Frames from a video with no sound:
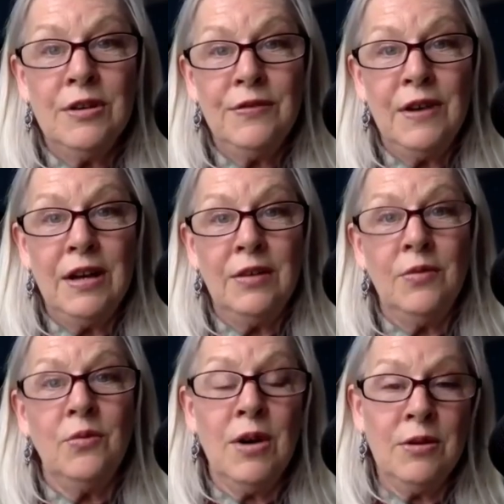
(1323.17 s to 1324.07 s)
find
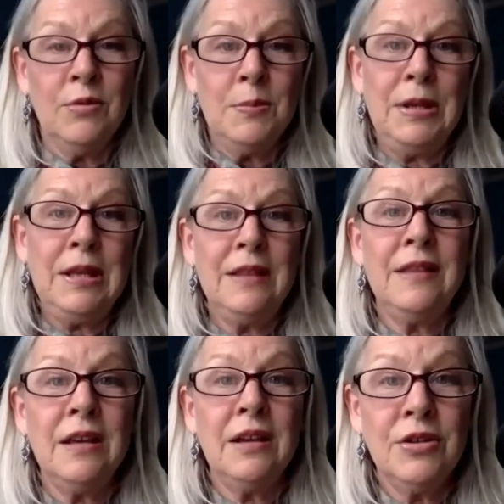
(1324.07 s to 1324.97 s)
what repeated
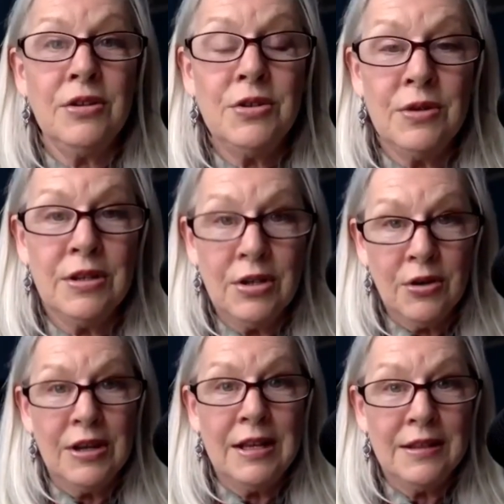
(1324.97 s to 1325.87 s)
thing are you doing to
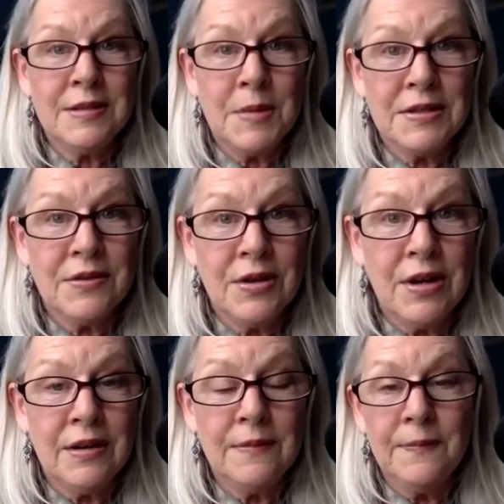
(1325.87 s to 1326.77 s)
create this muscle knot,